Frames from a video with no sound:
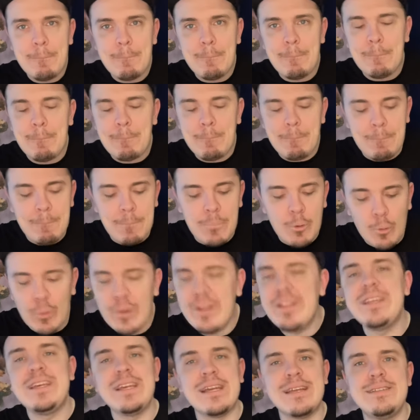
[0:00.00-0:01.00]

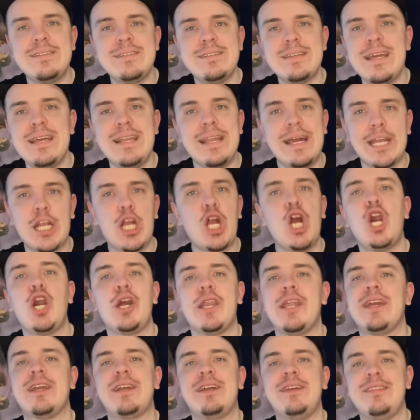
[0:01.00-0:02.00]
brilliant and
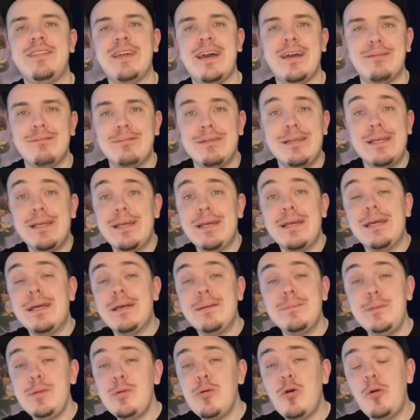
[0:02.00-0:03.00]
iconic that
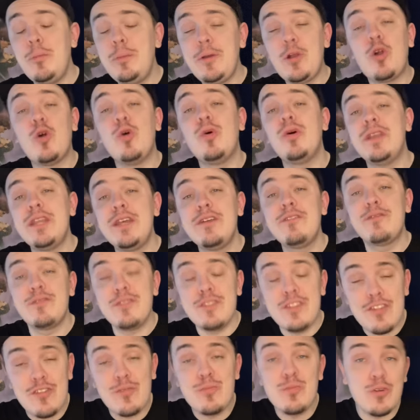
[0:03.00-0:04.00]
people will be quoting
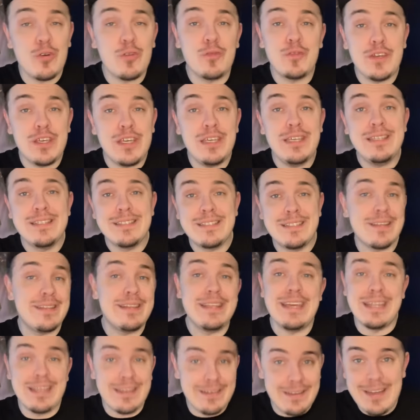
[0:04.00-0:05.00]
this movie till
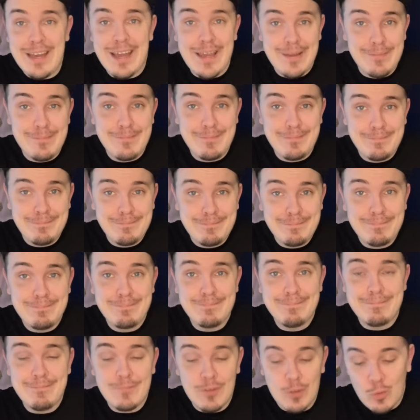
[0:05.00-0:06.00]
the end of time
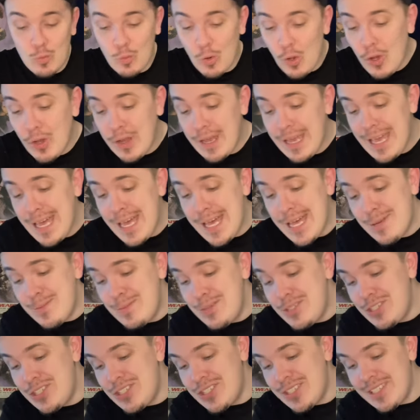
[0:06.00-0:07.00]
royal
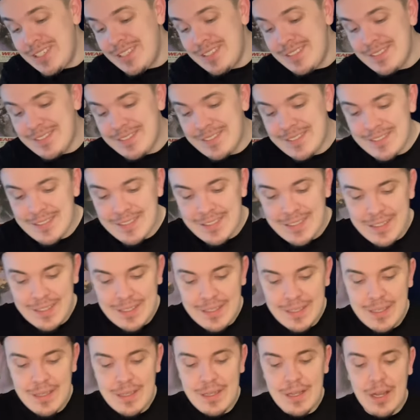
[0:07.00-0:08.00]
cheese
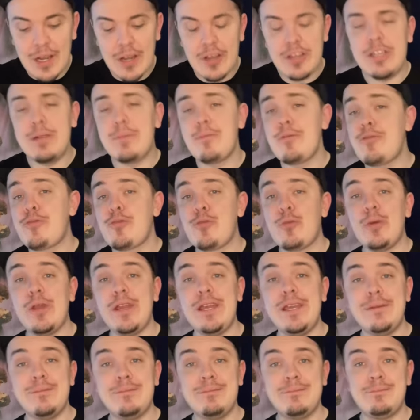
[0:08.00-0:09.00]
all right number
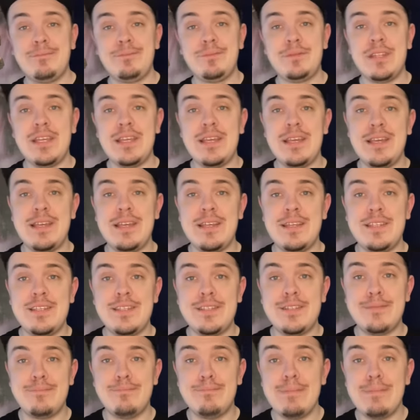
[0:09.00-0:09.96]
three is